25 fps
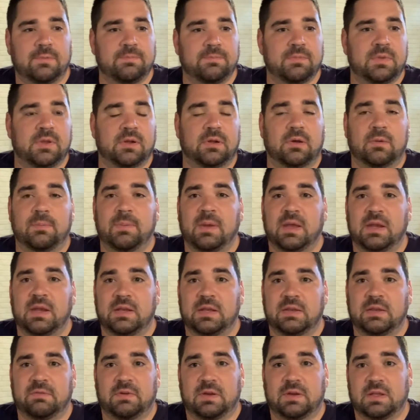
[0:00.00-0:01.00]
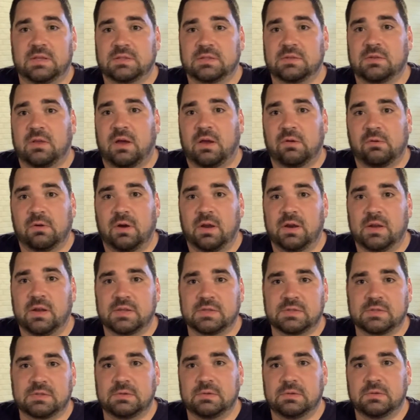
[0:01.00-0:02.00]
it'll pay dividends long run
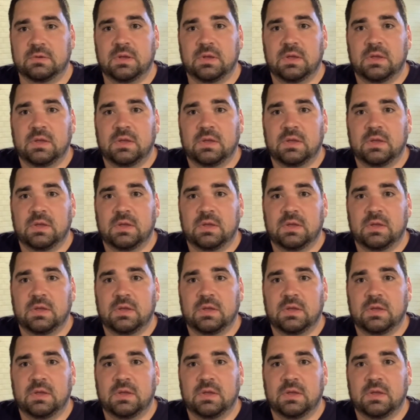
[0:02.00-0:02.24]
as you